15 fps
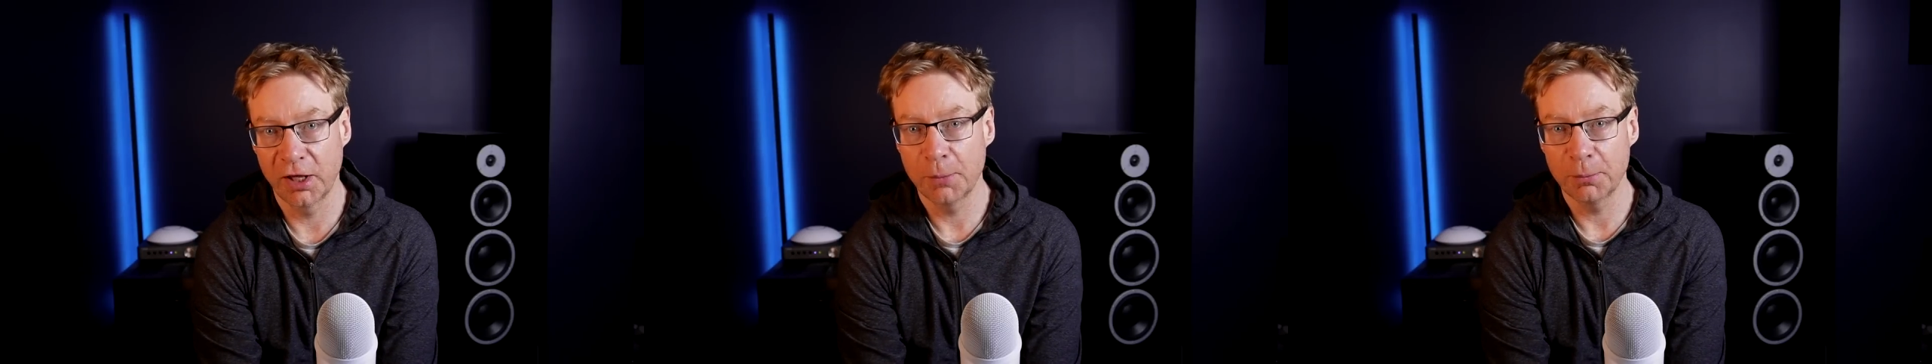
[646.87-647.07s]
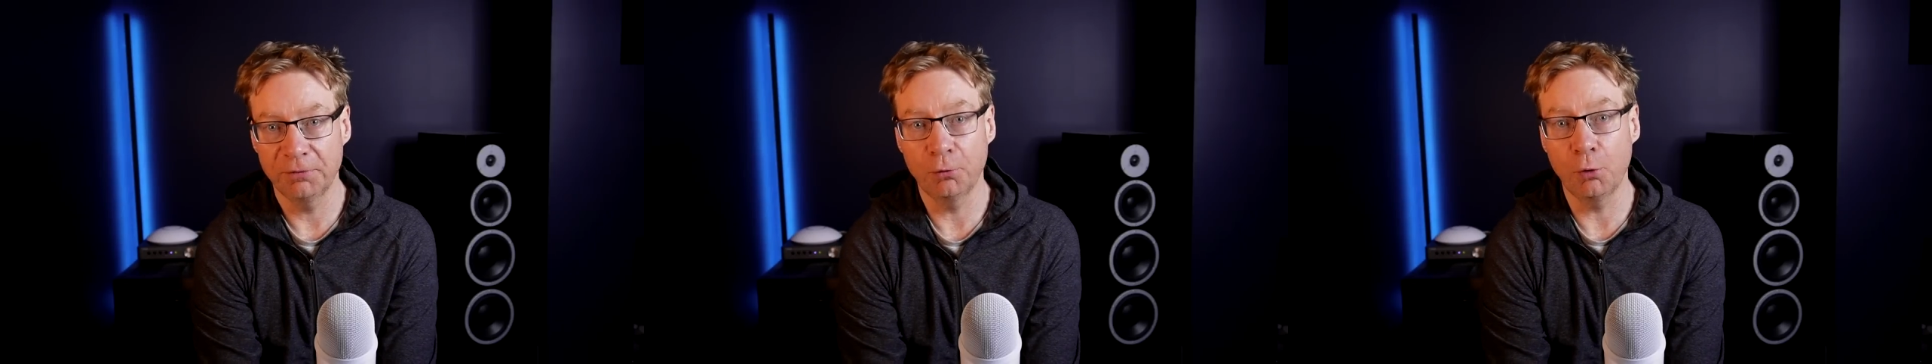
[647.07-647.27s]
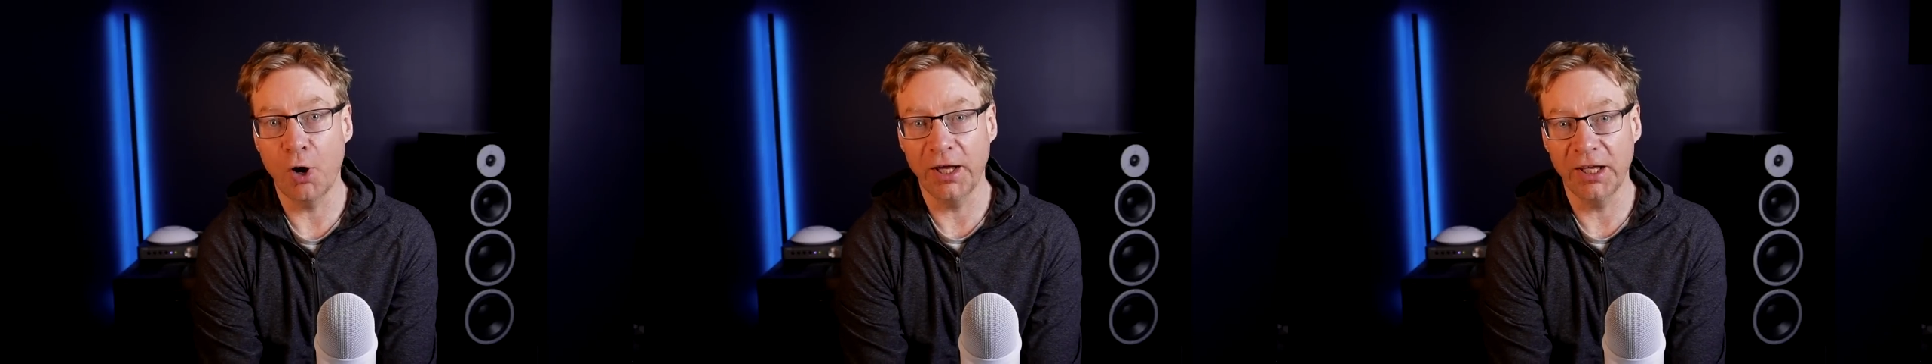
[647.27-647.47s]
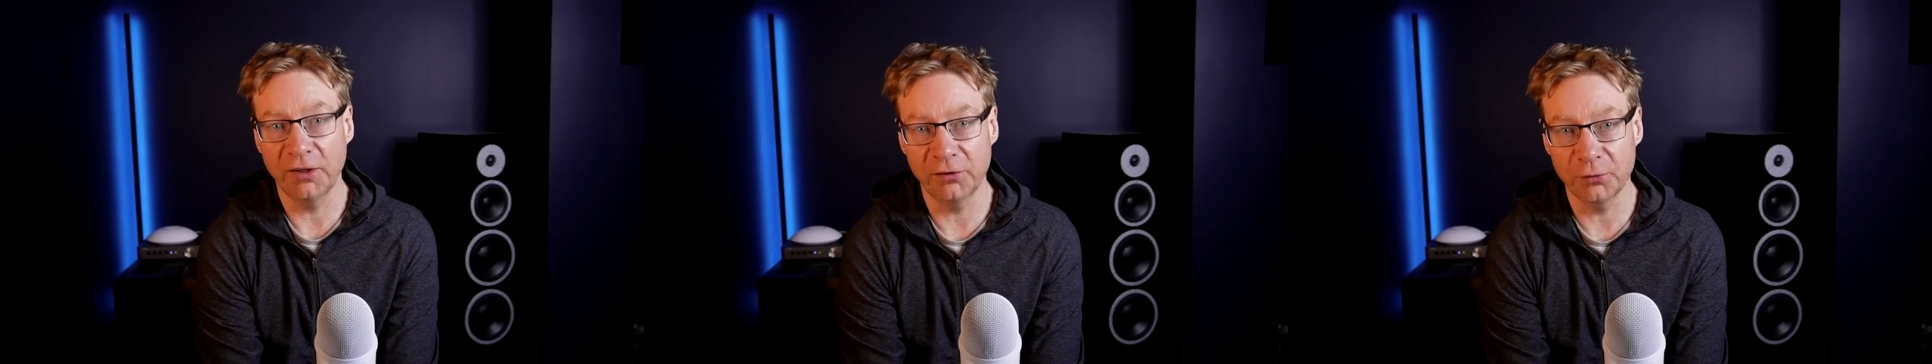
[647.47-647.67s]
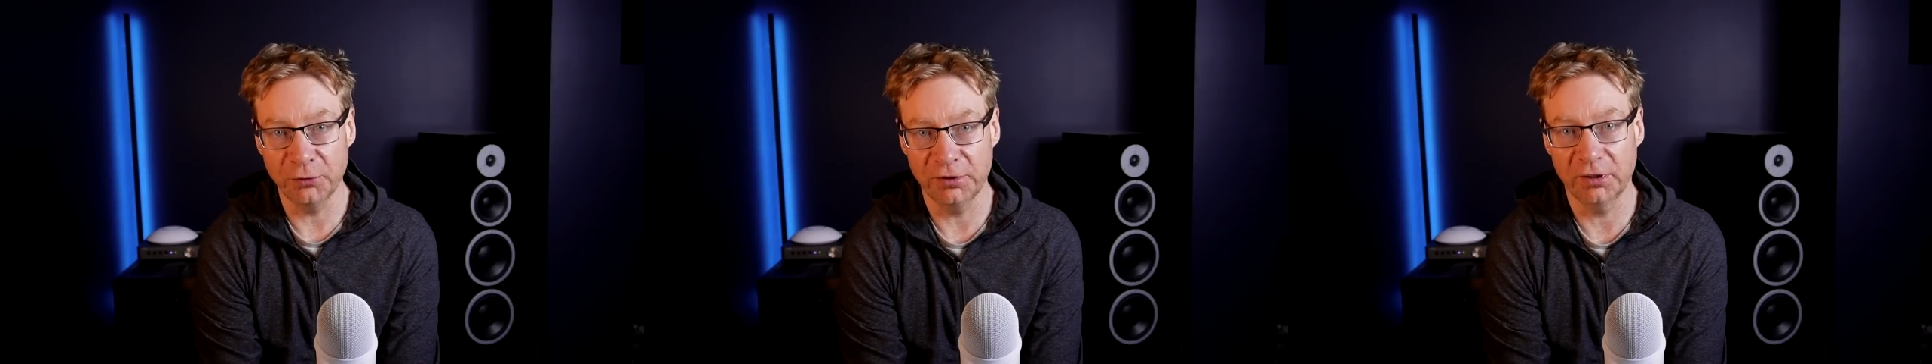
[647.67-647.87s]
before I
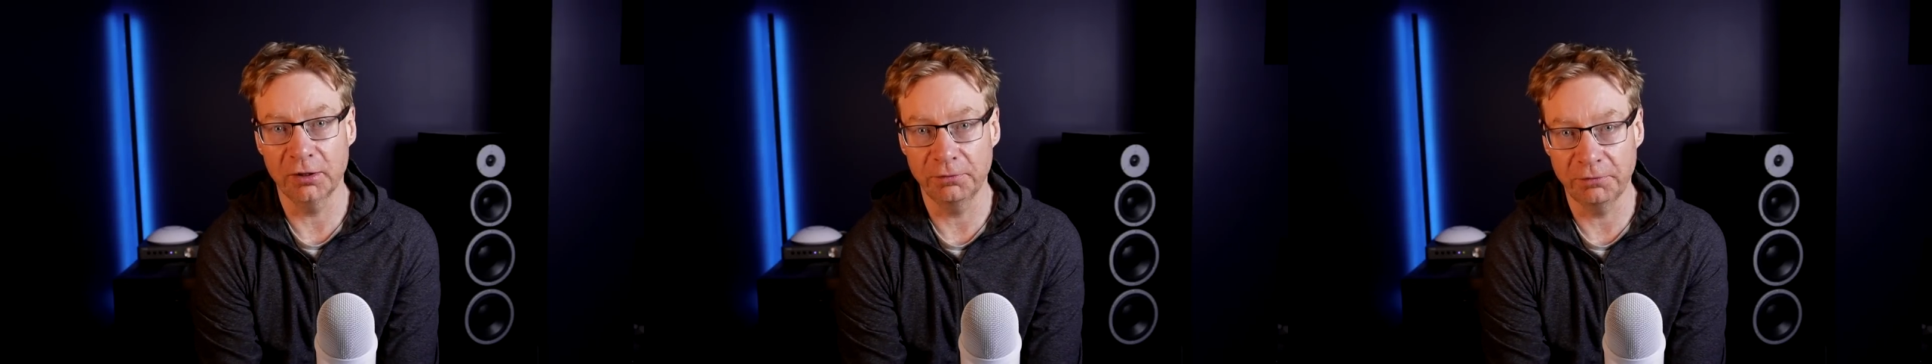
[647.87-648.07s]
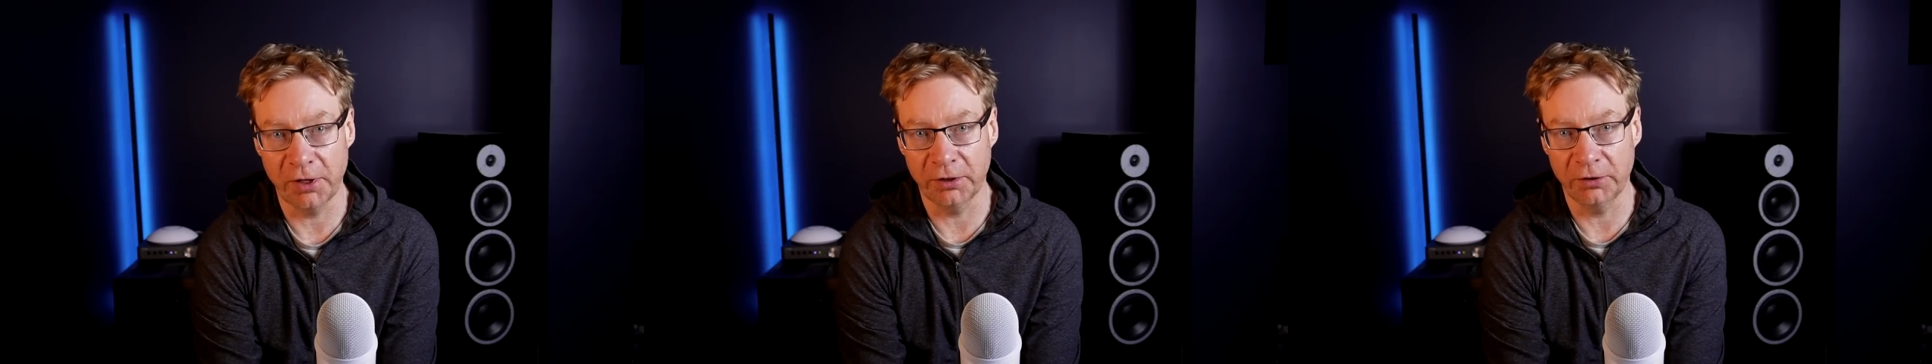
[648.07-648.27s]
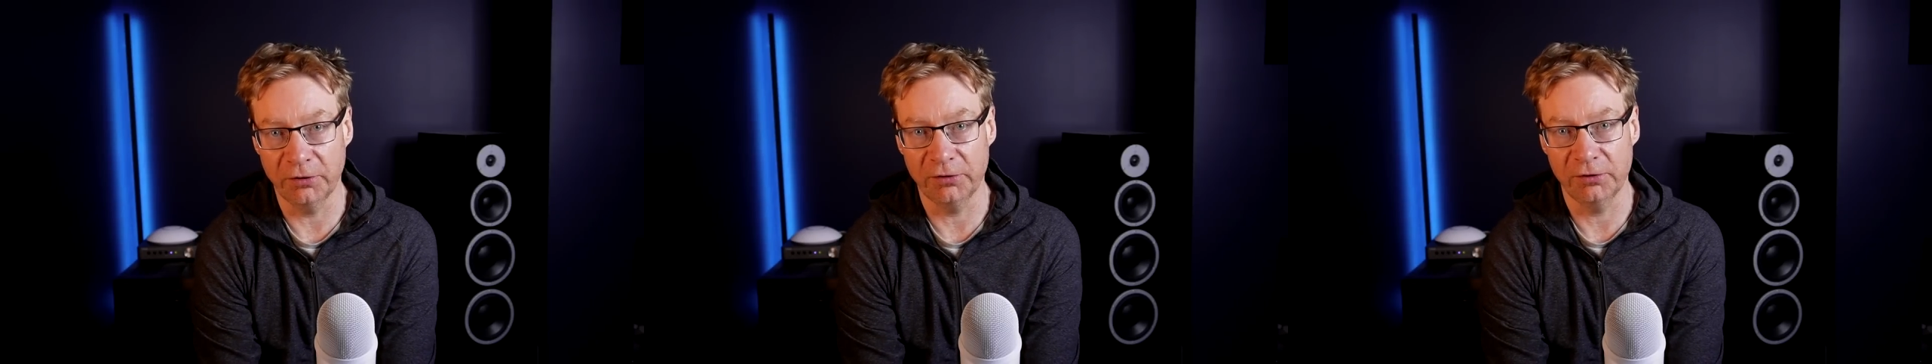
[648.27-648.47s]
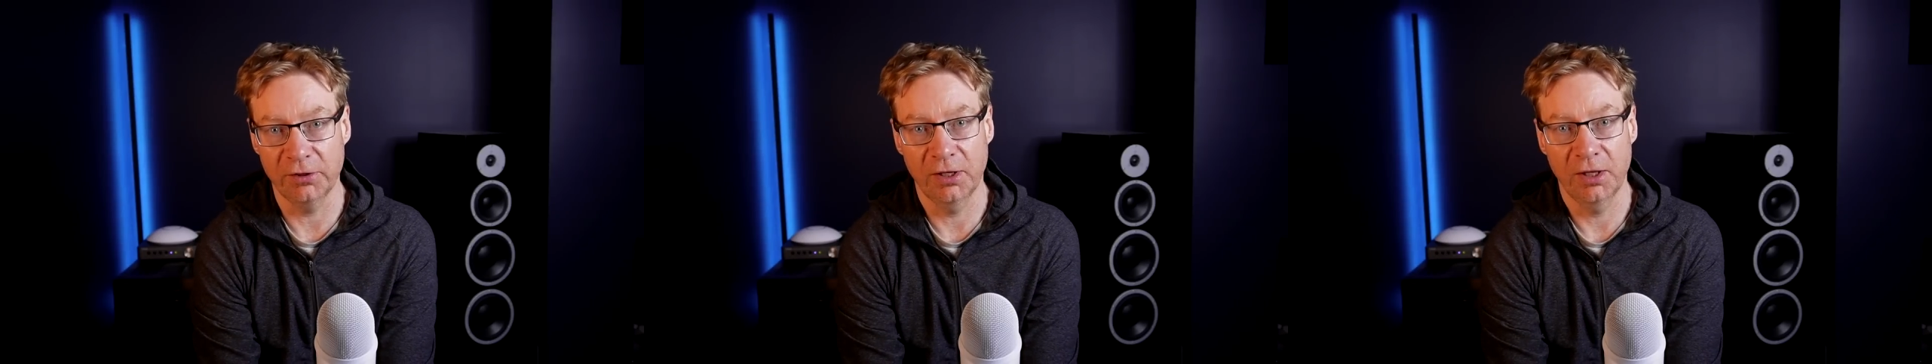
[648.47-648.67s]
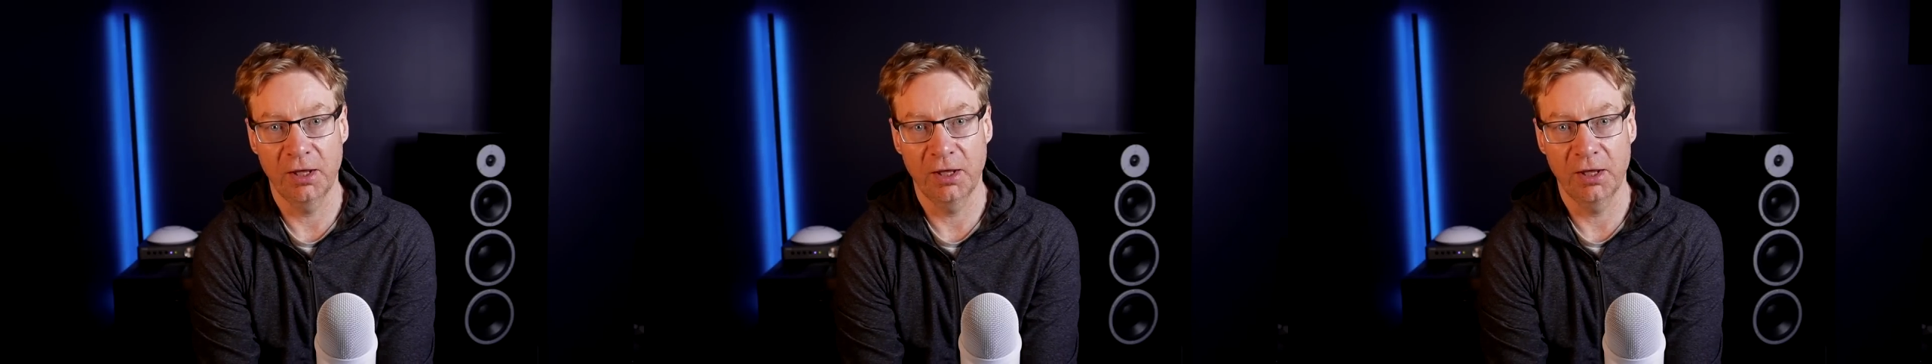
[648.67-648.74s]
exhausted the funds